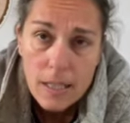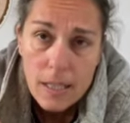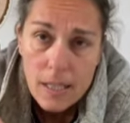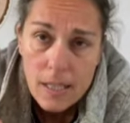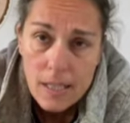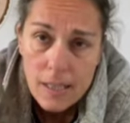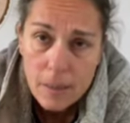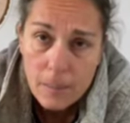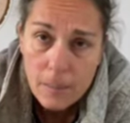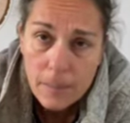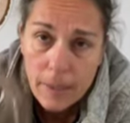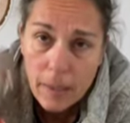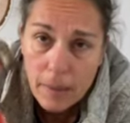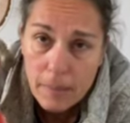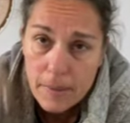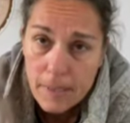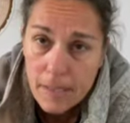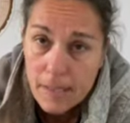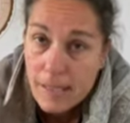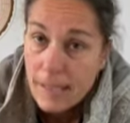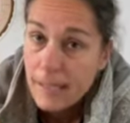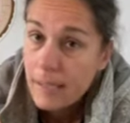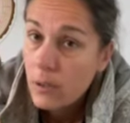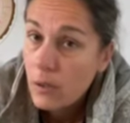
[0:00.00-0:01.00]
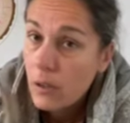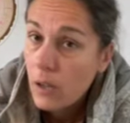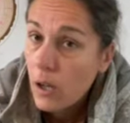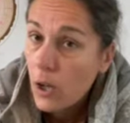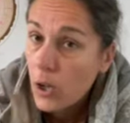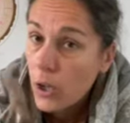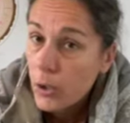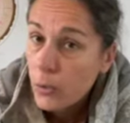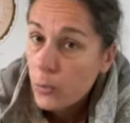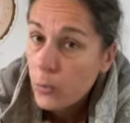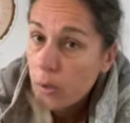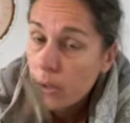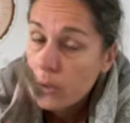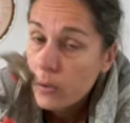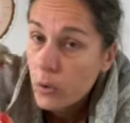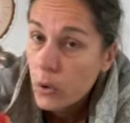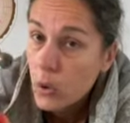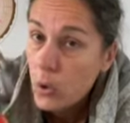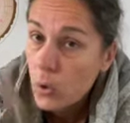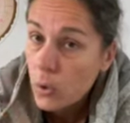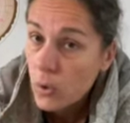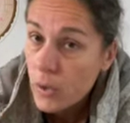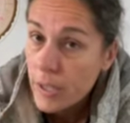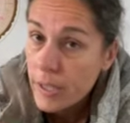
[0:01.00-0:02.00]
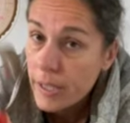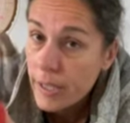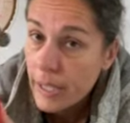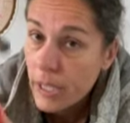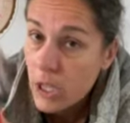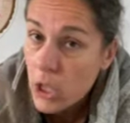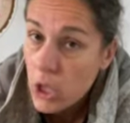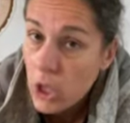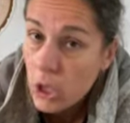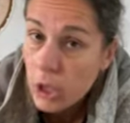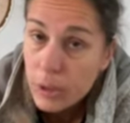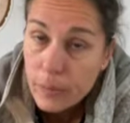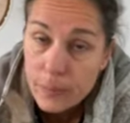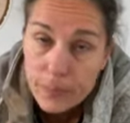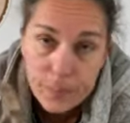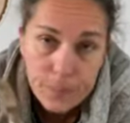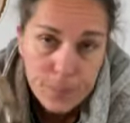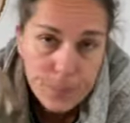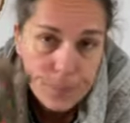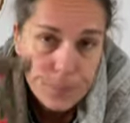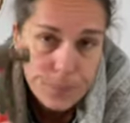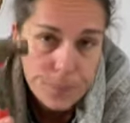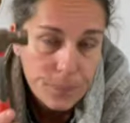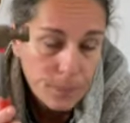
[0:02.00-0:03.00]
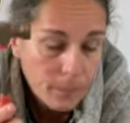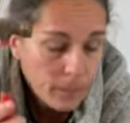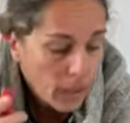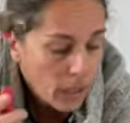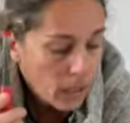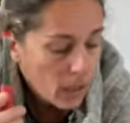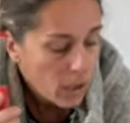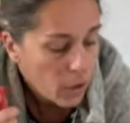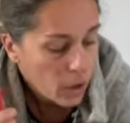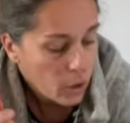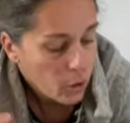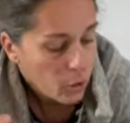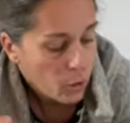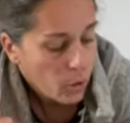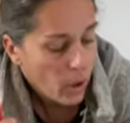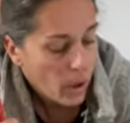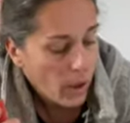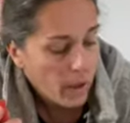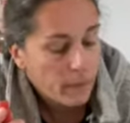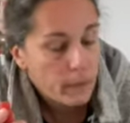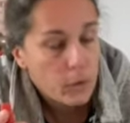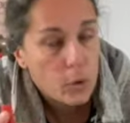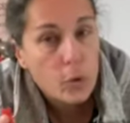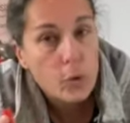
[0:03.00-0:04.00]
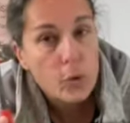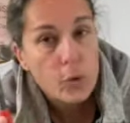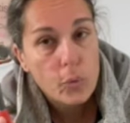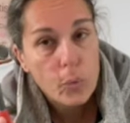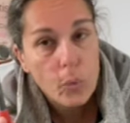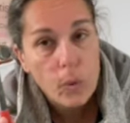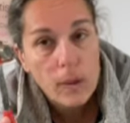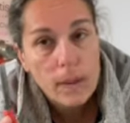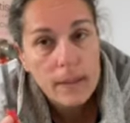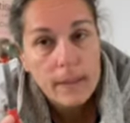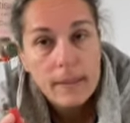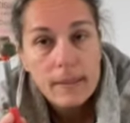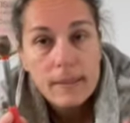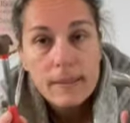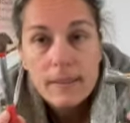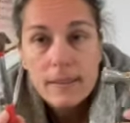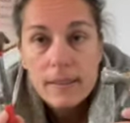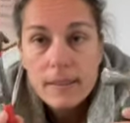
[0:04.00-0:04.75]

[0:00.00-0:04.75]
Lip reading: sometimes it's a little hard with the coordination. So I have those one